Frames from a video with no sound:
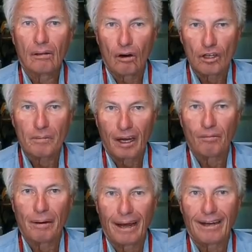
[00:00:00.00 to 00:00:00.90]

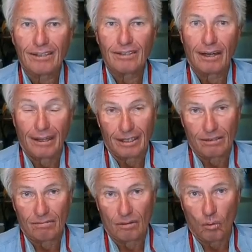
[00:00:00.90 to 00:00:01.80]
largemouth bass. Now
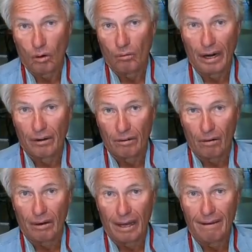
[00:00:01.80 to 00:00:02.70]
that's a world
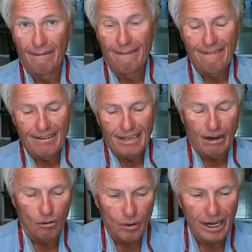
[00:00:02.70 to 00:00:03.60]
record, okay?
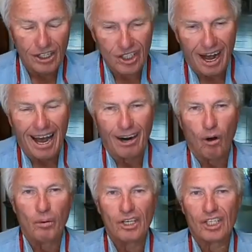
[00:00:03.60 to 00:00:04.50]
Now, Ray
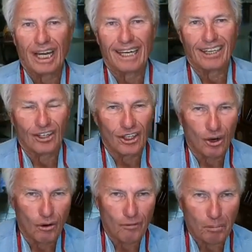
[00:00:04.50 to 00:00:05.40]
Scott always said that,
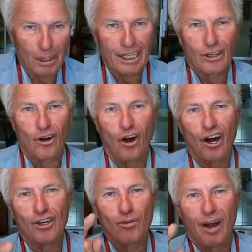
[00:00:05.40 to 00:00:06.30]
you know, if you play your
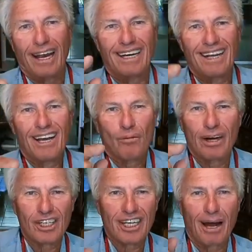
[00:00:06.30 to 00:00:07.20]
cards right,
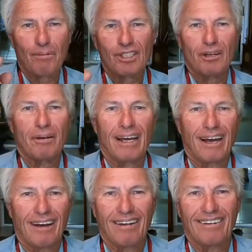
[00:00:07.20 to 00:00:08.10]
Ray Scott was
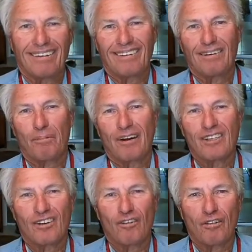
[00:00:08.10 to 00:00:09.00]
the
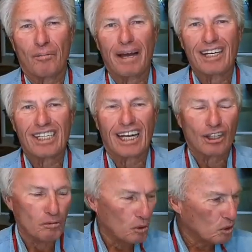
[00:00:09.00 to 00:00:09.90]
president of the Bass
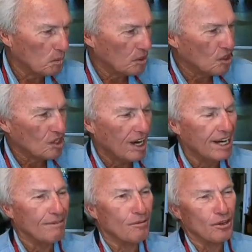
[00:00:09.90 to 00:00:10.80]
Angler Sportsman
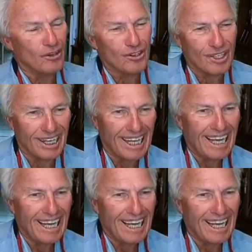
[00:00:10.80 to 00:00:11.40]
Society for years,